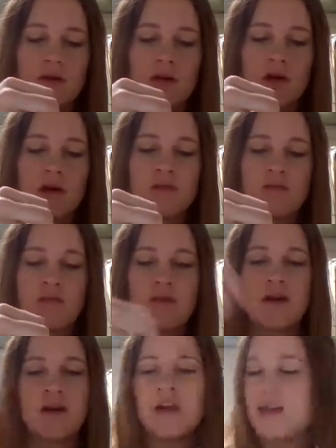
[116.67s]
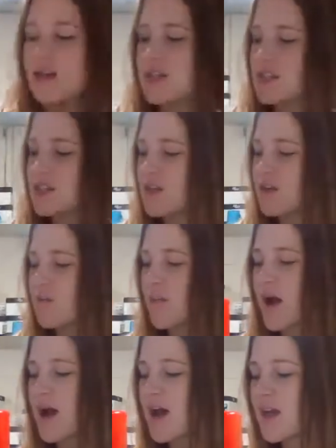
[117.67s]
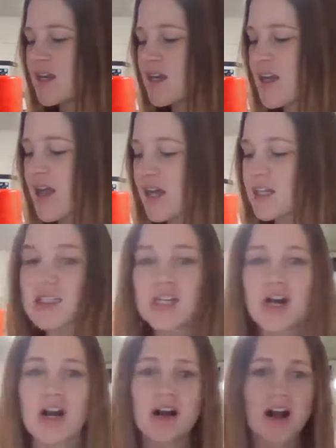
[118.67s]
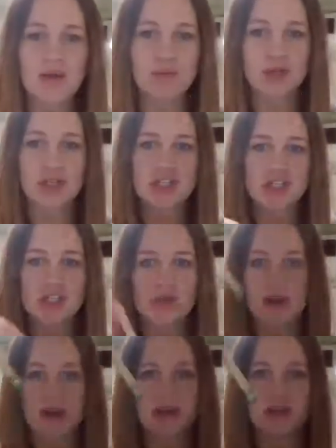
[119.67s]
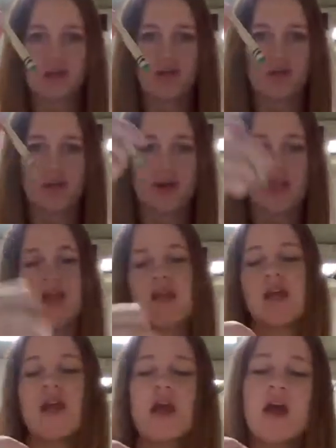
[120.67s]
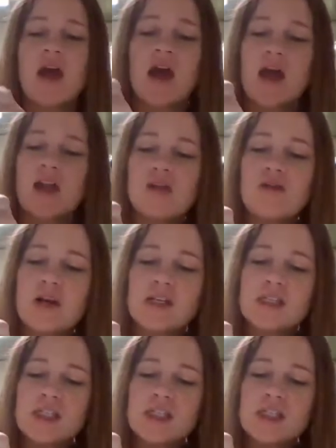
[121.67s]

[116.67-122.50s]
All right, my next heart I'm going to do in green, and you guys